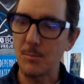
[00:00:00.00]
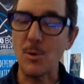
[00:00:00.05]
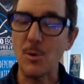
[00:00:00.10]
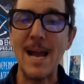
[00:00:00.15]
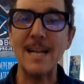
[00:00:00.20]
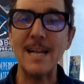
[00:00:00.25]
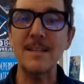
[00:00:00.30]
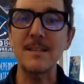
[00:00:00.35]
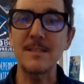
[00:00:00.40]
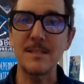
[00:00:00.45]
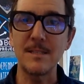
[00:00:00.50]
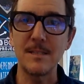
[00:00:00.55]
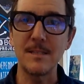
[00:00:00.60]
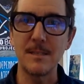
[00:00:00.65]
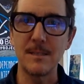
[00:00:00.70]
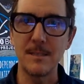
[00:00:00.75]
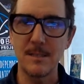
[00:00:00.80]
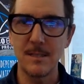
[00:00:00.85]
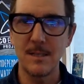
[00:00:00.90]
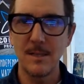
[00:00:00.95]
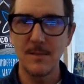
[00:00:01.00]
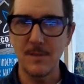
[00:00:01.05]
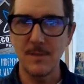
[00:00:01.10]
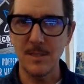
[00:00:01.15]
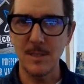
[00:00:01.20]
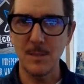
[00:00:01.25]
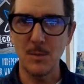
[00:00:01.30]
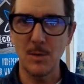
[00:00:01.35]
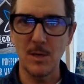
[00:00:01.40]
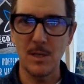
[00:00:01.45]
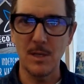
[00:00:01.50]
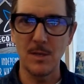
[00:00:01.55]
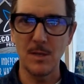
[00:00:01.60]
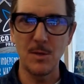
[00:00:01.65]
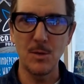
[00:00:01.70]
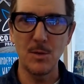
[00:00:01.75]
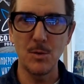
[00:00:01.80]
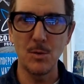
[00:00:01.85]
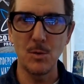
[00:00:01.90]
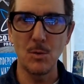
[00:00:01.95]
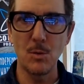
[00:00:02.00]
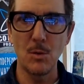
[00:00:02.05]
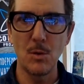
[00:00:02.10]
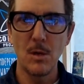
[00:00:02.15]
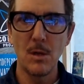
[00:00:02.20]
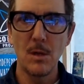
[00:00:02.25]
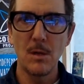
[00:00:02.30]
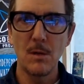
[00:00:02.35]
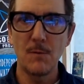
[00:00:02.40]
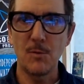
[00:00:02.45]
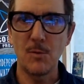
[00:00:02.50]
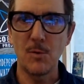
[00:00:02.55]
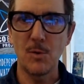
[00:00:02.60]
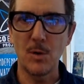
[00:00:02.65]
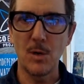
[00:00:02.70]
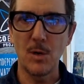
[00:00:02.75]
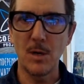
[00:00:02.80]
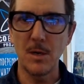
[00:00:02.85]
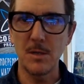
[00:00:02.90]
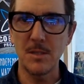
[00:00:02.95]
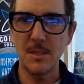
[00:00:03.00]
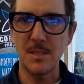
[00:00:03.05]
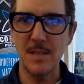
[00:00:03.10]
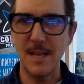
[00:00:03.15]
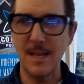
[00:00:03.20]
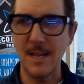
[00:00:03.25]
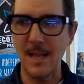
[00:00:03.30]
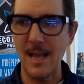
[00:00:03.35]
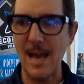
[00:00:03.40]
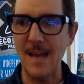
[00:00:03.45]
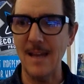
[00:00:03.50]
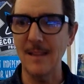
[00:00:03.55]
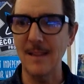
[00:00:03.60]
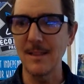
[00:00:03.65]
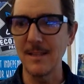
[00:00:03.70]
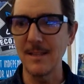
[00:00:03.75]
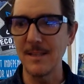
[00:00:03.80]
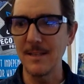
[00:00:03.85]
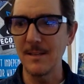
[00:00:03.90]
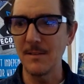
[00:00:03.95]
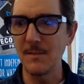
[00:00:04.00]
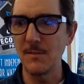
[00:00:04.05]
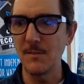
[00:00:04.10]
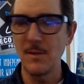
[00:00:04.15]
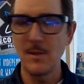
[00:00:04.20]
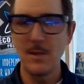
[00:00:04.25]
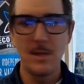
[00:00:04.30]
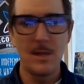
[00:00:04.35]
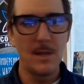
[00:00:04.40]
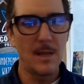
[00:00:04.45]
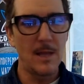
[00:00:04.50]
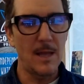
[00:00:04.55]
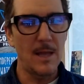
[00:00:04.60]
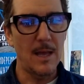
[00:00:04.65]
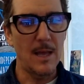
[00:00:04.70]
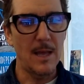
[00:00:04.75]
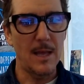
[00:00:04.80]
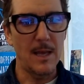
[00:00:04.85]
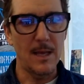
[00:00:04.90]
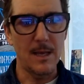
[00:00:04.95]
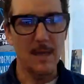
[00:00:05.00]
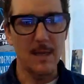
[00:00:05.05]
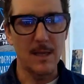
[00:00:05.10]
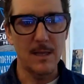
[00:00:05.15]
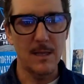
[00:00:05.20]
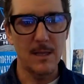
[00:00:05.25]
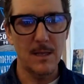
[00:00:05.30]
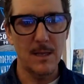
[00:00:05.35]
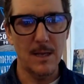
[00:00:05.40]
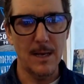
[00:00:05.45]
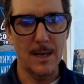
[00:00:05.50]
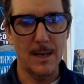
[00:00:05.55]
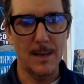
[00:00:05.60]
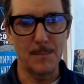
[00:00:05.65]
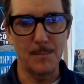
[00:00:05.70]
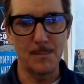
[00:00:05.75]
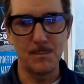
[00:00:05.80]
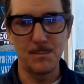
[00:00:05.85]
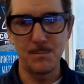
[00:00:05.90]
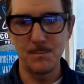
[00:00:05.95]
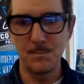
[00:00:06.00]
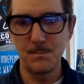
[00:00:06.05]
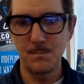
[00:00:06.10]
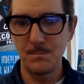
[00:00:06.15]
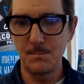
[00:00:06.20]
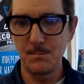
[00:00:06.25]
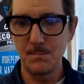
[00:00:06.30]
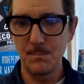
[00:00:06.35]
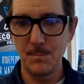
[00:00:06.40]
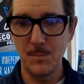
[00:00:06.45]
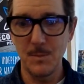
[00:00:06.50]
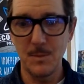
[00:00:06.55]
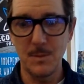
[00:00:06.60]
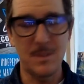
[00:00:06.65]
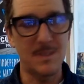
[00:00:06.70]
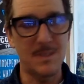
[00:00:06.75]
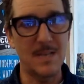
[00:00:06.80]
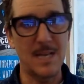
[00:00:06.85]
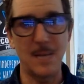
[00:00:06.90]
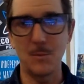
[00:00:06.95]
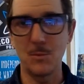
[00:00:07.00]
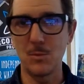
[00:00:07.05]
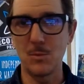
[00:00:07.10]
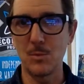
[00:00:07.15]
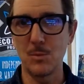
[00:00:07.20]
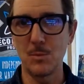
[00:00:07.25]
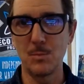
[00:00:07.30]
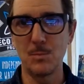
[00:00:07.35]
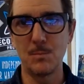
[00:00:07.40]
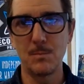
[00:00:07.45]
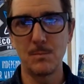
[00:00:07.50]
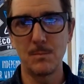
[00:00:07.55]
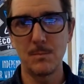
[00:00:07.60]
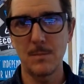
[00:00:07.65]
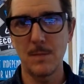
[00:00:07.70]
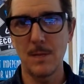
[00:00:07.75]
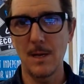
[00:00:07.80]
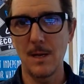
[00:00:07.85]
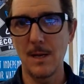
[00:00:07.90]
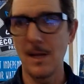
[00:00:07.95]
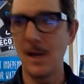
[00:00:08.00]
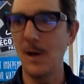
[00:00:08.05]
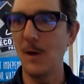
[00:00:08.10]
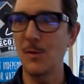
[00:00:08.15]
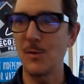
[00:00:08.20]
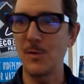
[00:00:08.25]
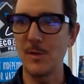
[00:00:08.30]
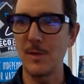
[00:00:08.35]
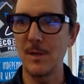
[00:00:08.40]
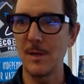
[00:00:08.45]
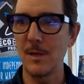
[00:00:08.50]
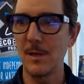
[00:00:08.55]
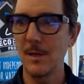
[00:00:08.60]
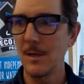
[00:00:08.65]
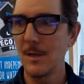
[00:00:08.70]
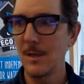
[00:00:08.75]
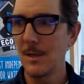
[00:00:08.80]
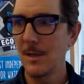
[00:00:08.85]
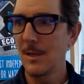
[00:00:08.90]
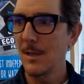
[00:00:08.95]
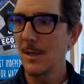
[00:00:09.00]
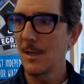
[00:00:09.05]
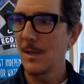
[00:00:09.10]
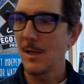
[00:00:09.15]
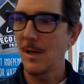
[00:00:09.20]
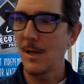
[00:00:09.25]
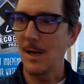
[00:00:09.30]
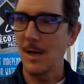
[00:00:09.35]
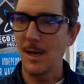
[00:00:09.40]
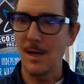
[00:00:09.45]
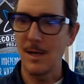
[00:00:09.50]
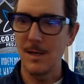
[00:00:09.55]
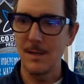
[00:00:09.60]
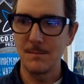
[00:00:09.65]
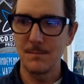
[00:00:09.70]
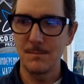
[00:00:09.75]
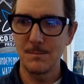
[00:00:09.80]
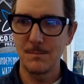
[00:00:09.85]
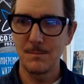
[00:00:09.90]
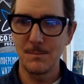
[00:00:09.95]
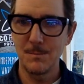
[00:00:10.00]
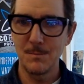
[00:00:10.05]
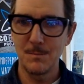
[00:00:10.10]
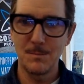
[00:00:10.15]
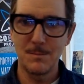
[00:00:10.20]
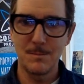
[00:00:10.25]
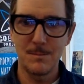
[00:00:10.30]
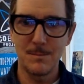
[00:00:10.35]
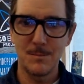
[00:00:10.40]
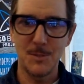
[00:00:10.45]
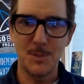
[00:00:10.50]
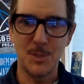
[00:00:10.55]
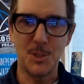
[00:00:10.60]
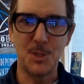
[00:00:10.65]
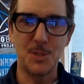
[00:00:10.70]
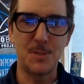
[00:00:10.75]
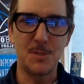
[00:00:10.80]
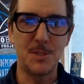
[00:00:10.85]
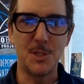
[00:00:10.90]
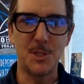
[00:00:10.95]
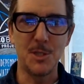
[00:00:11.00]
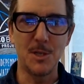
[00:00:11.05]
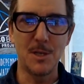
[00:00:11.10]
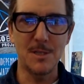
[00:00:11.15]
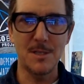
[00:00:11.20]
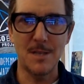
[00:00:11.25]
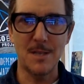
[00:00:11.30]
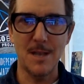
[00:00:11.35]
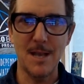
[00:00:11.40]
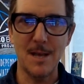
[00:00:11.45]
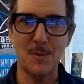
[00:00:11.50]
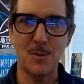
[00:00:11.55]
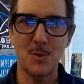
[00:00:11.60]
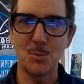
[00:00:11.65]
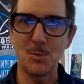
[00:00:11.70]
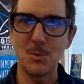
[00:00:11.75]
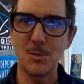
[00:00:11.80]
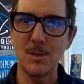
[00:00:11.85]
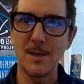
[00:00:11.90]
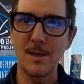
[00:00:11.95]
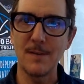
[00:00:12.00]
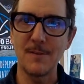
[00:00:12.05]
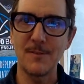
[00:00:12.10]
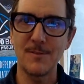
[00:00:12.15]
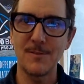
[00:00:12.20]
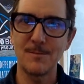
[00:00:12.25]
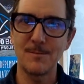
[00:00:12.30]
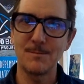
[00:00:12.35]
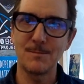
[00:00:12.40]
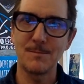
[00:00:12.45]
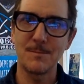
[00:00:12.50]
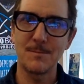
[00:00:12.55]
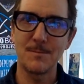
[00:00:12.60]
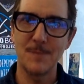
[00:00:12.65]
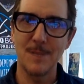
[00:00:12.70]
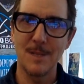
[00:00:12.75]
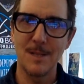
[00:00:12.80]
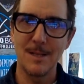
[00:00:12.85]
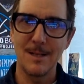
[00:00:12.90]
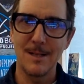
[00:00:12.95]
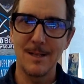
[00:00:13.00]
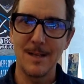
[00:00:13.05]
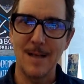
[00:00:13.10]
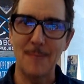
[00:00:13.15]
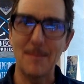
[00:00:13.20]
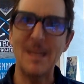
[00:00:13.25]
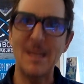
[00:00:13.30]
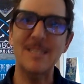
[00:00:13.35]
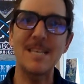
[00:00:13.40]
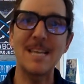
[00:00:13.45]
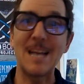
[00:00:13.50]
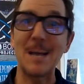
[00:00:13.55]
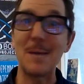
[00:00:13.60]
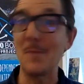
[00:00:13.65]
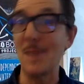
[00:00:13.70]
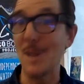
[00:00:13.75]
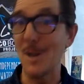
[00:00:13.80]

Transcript: practices that someone can do for understanding how to live a sustainable, healthy, uh, just, and equitable life. I'm not saying I'm